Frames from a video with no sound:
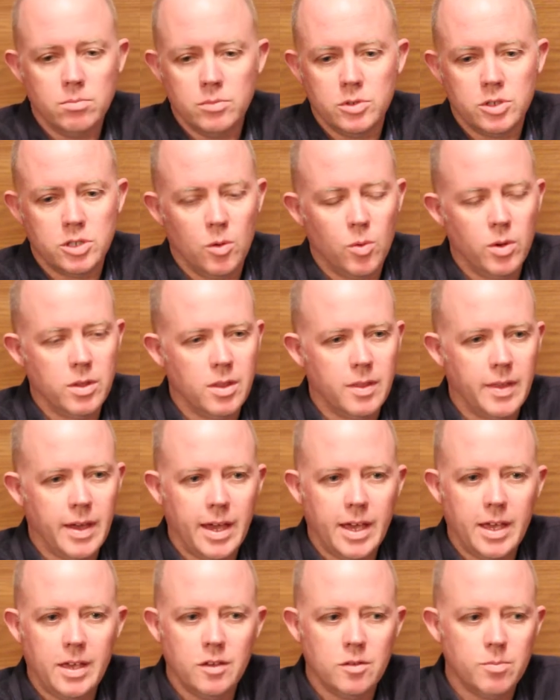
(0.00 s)
So whether
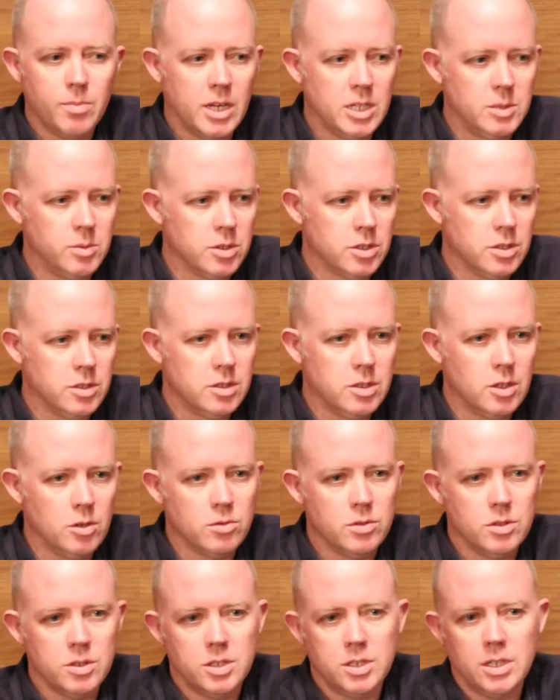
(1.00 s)
that is management
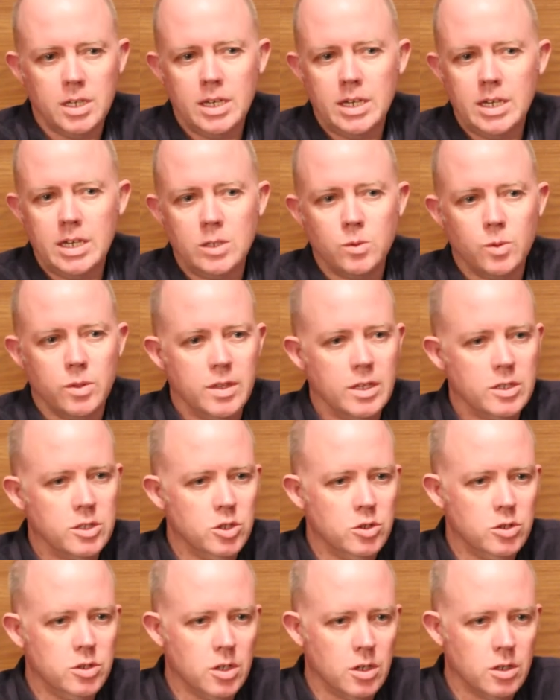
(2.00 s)
consultancies, whether
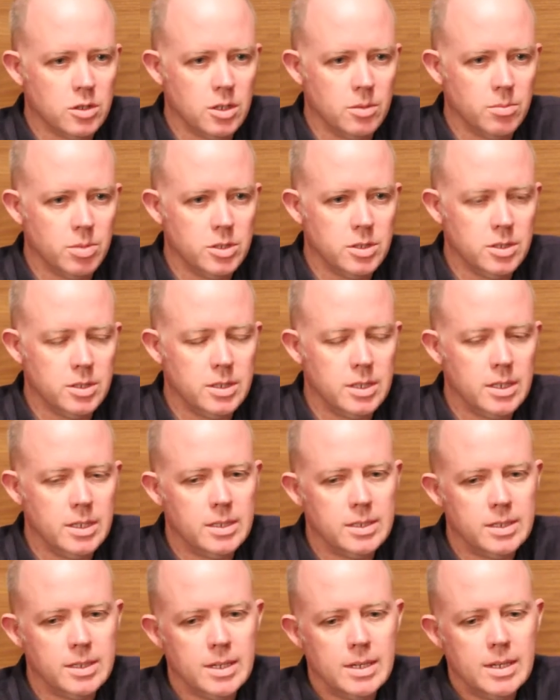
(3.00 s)
that's new startup
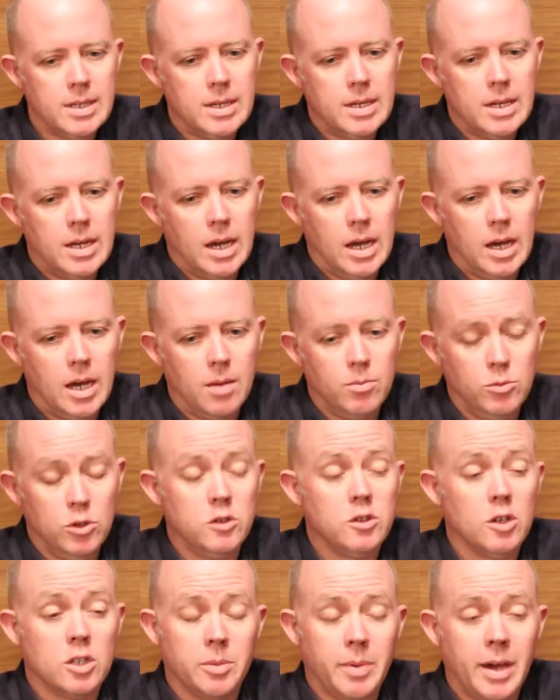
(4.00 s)
businesses, new
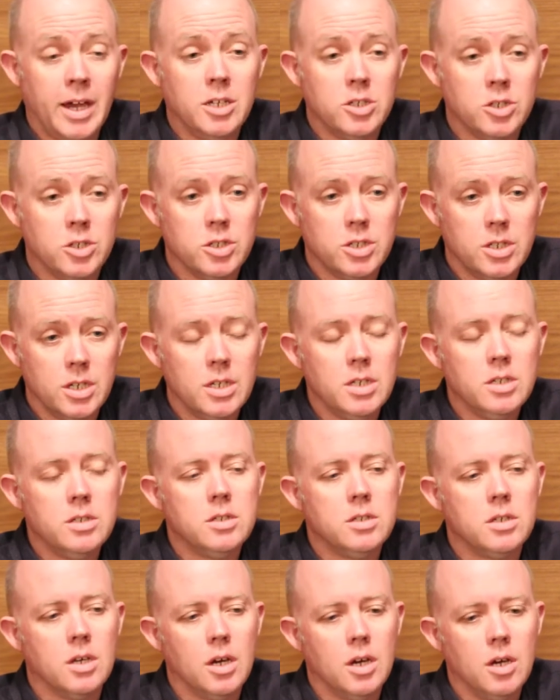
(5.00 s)
startup
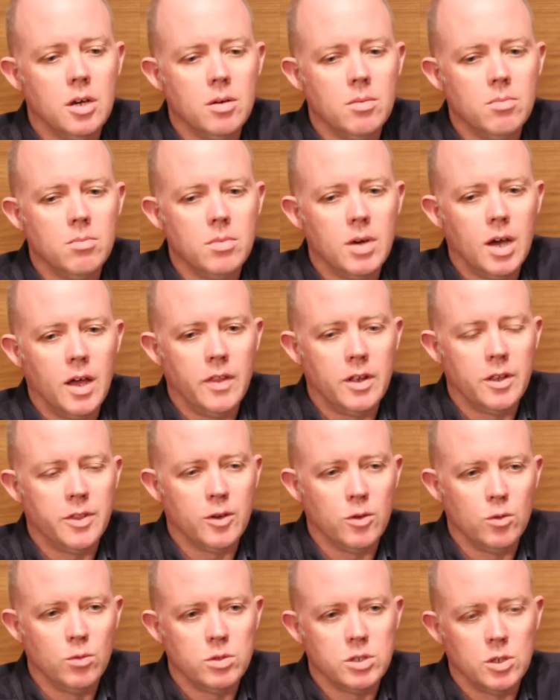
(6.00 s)
agencies, and then I
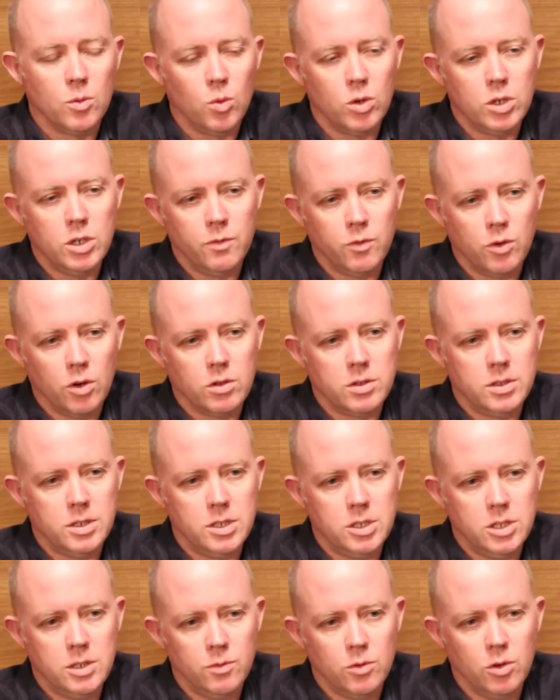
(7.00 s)
think also what you've got
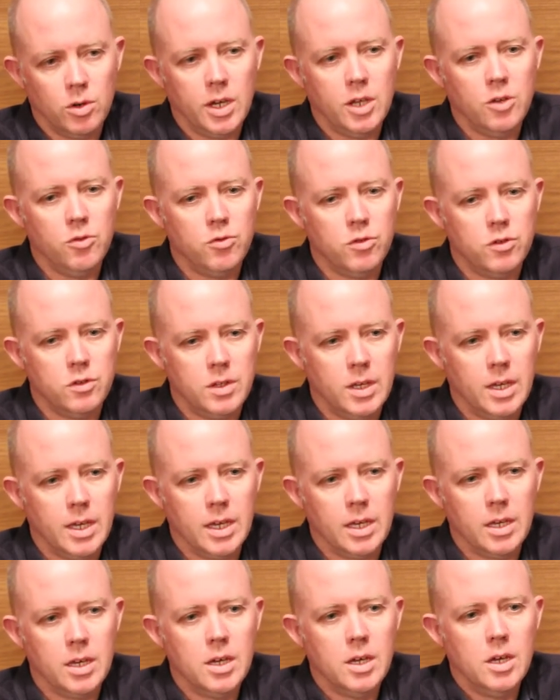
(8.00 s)
is you've got
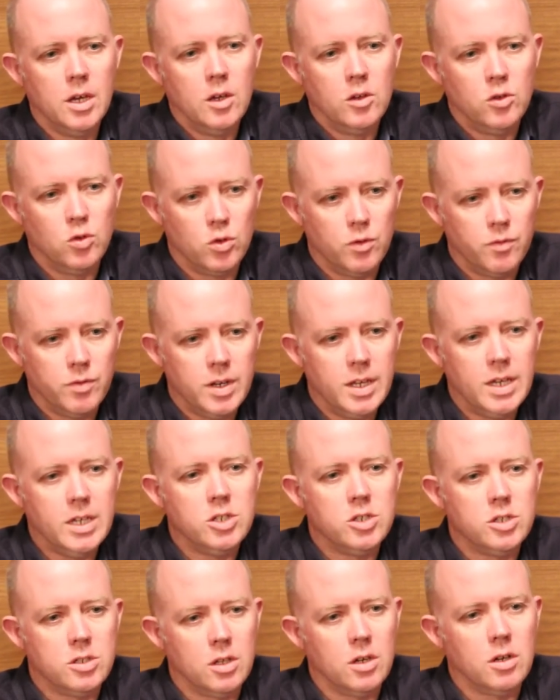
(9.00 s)
interesting sort of
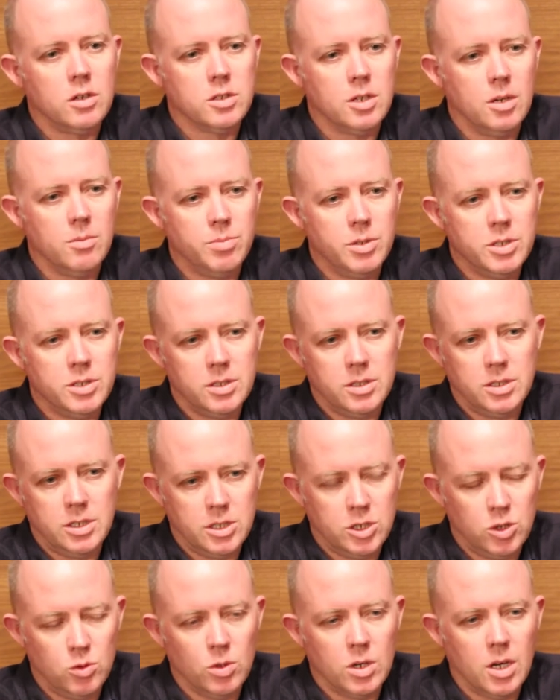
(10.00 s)
niche startup
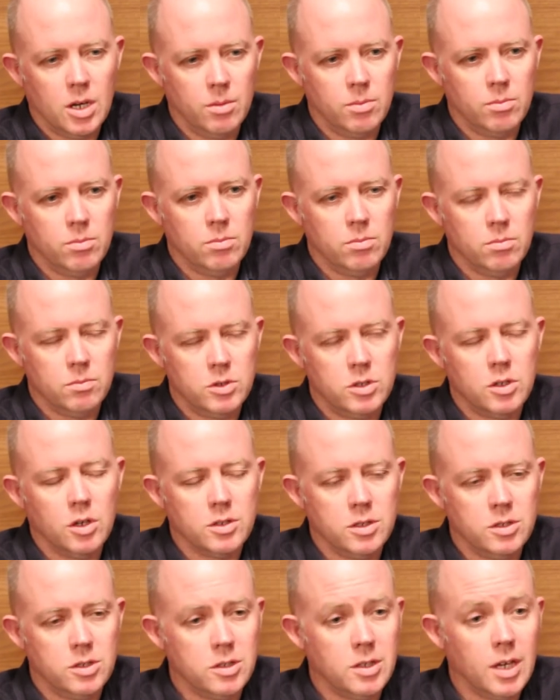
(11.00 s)
businesses who are
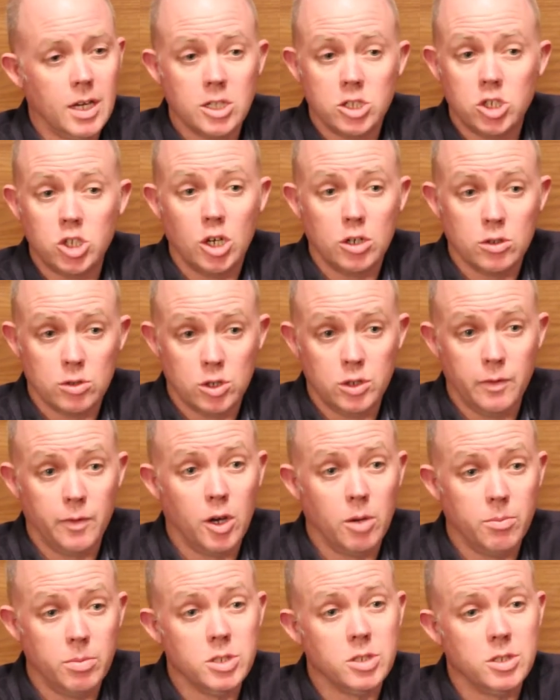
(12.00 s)
starting to take chunks of
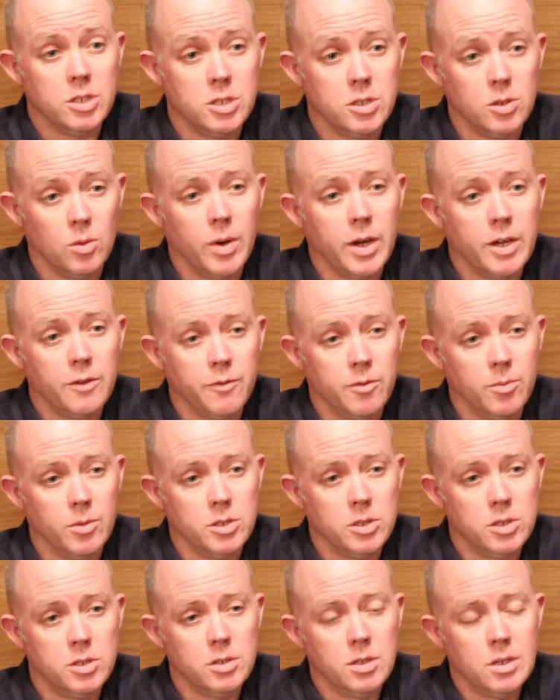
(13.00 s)
our business away from
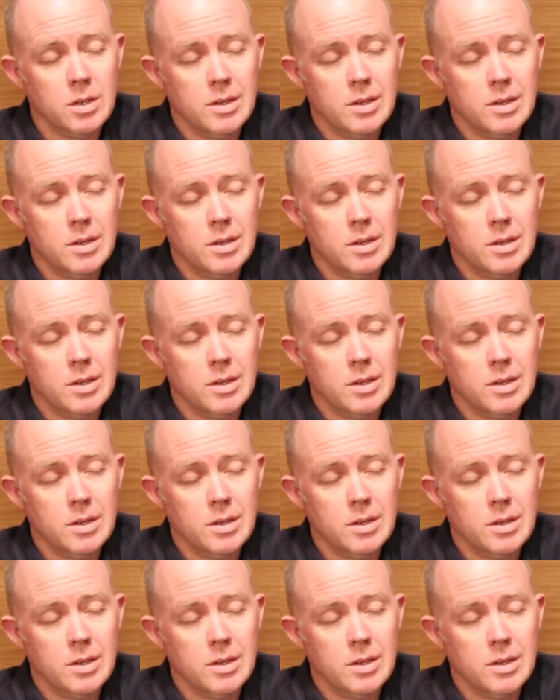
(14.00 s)
us.